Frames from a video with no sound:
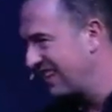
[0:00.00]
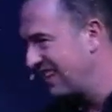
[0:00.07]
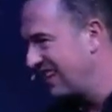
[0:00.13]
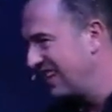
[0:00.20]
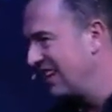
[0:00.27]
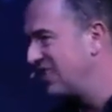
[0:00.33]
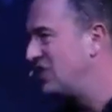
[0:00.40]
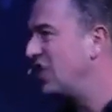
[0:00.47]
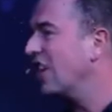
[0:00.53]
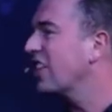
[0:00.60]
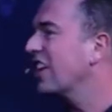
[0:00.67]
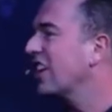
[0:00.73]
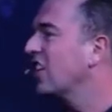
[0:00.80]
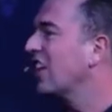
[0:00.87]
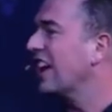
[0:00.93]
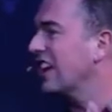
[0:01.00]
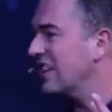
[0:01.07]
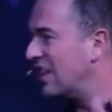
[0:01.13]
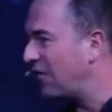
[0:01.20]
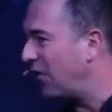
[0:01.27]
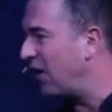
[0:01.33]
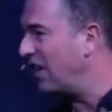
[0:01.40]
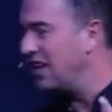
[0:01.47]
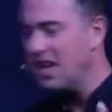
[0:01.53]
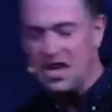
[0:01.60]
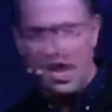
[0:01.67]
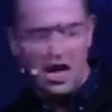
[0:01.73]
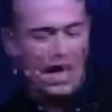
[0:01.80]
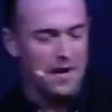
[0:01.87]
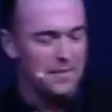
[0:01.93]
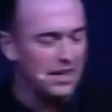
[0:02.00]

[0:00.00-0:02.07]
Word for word: juggling a lot of different um,